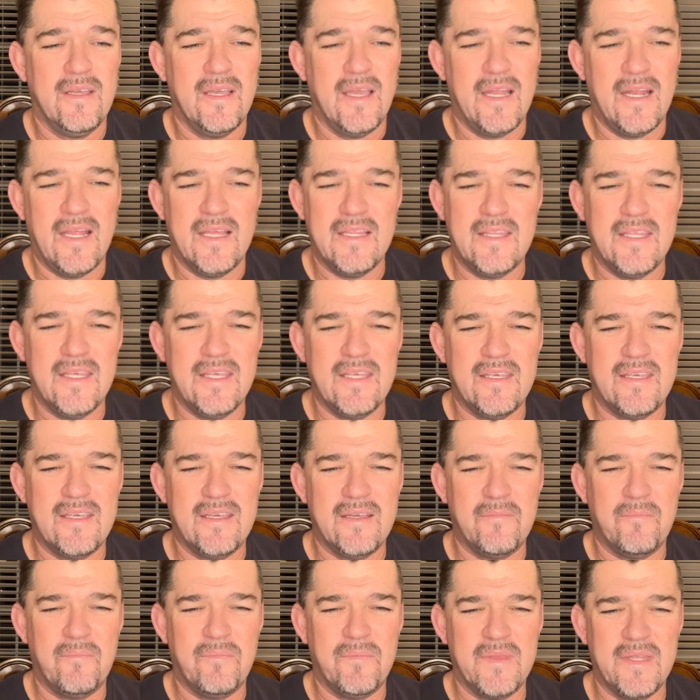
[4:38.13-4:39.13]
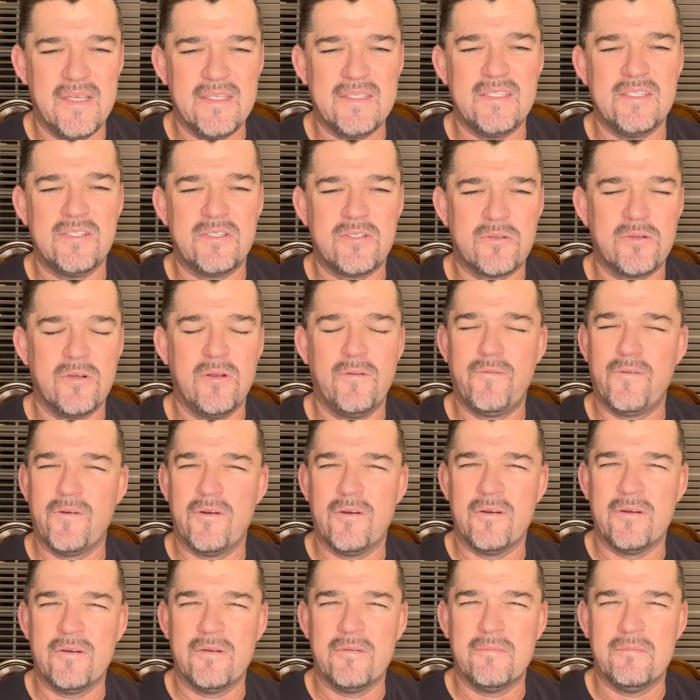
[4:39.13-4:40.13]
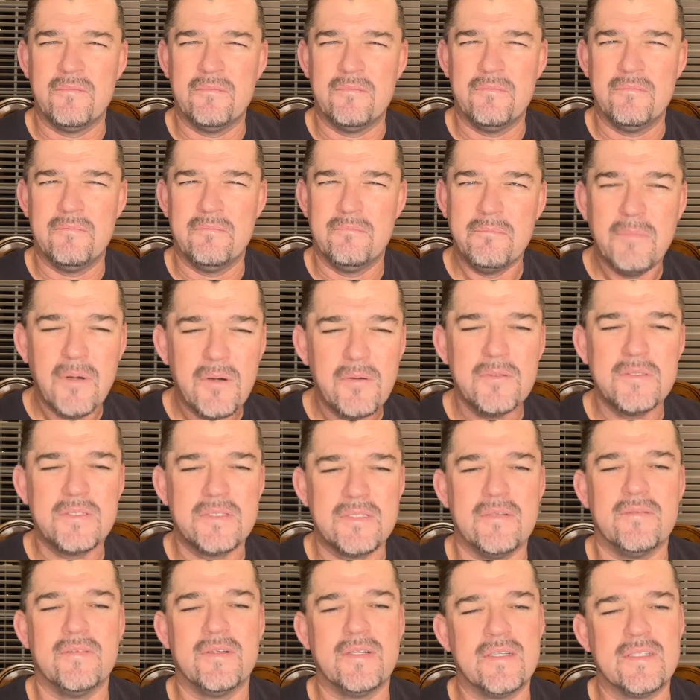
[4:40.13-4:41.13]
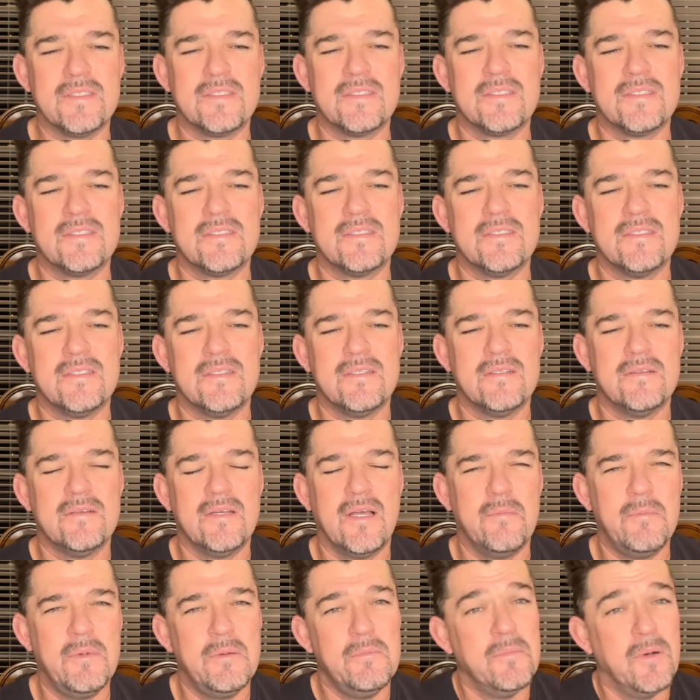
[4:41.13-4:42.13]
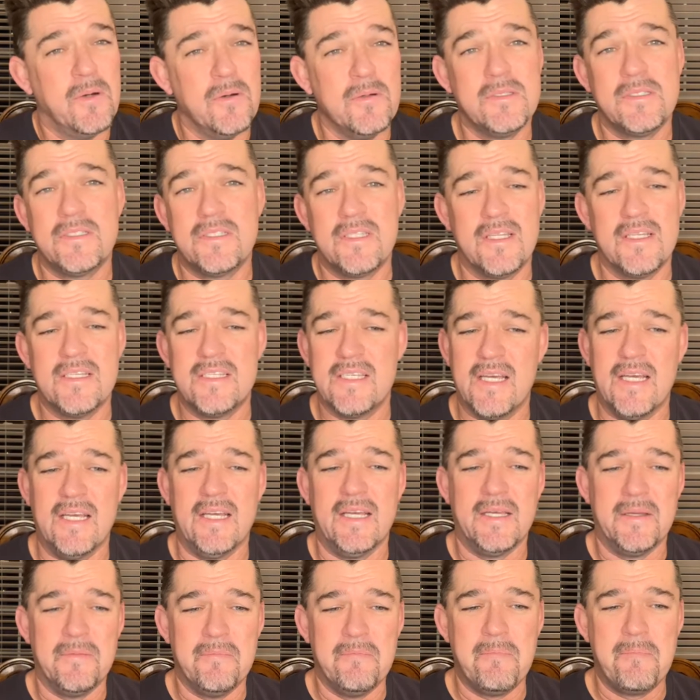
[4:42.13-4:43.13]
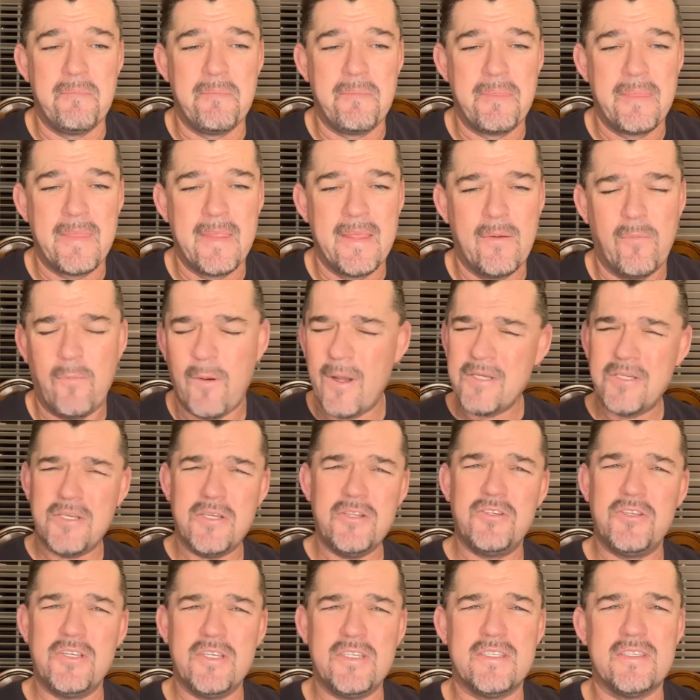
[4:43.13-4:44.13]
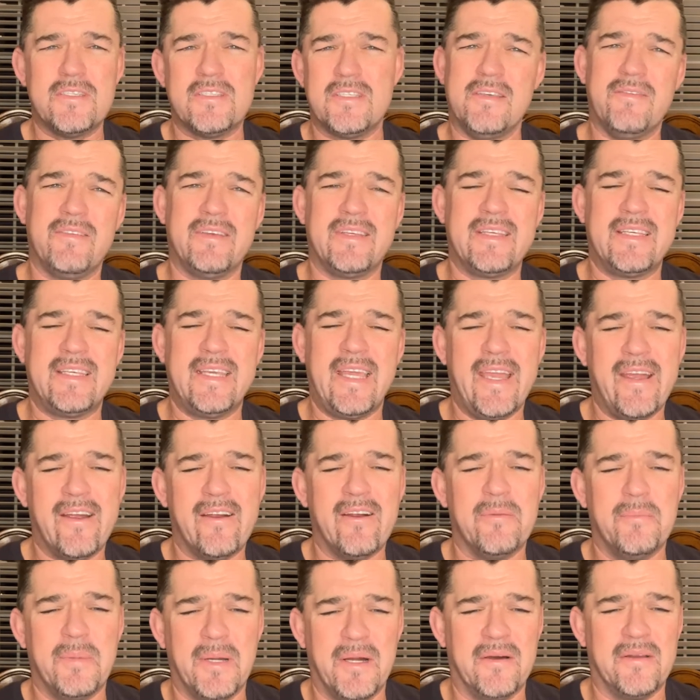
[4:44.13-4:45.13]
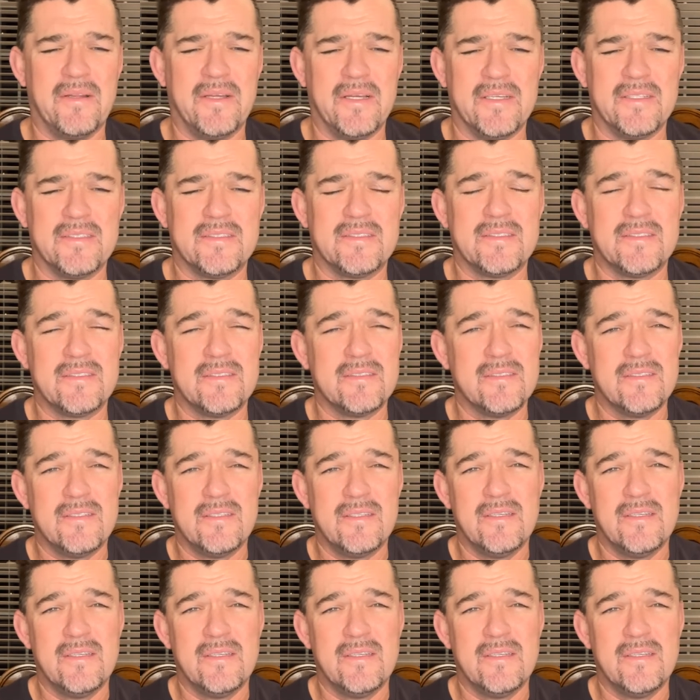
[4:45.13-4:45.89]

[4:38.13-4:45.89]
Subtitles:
And I think this is true for most of us. I mean, most of the time. Why should Jesus even care about us?